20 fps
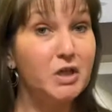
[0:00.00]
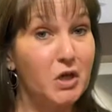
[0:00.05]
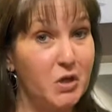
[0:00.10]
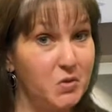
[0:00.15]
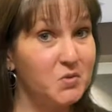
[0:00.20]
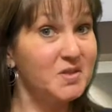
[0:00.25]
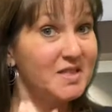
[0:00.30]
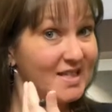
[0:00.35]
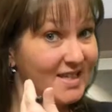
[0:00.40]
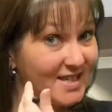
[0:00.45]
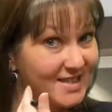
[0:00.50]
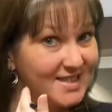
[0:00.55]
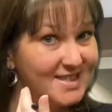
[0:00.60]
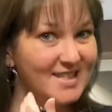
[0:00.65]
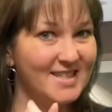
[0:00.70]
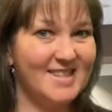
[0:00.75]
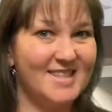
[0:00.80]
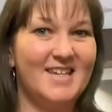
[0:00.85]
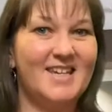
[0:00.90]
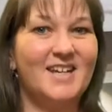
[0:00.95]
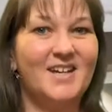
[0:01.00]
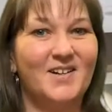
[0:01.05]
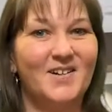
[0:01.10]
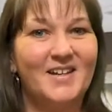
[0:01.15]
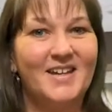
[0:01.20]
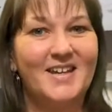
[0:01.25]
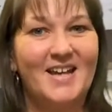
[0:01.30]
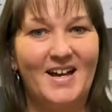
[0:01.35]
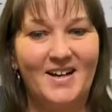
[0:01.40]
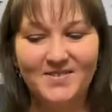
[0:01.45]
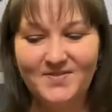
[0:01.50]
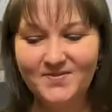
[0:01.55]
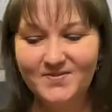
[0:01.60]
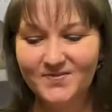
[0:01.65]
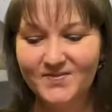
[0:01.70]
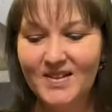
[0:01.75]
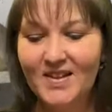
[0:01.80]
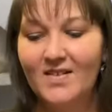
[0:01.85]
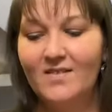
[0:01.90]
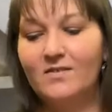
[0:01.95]
is what goes into the
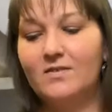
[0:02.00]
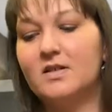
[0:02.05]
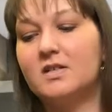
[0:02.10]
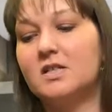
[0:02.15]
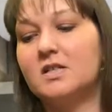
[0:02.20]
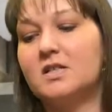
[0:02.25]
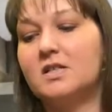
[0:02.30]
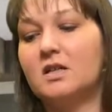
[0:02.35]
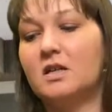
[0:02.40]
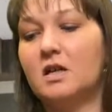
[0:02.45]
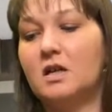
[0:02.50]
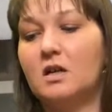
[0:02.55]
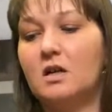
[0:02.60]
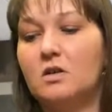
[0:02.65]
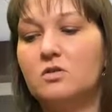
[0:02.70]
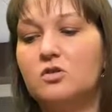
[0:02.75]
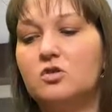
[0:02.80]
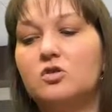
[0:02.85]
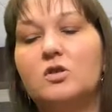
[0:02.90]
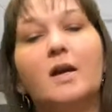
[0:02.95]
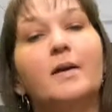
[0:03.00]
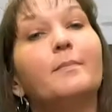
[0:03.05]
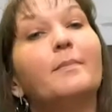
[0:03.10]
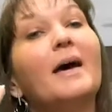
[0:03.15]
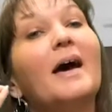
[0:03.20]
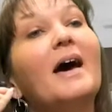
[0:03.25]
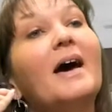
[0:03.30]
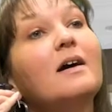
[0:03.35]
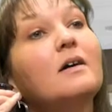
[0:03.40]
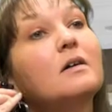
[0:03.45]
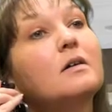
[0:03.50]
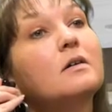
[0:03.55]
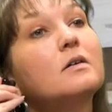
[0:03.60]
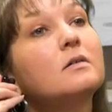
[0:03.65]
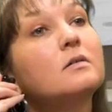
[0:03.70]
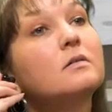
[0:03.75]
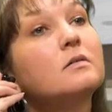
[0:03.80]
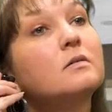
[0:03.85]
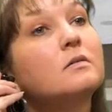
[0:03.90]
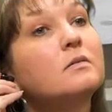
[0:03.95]
ear canal. We're just going to go
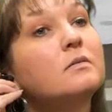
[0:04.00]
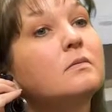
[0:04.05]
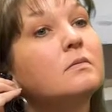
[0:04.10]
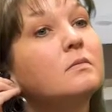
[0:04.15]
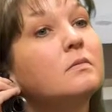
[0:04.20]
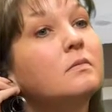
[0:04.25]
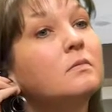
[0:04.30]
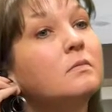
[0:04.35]
straight back,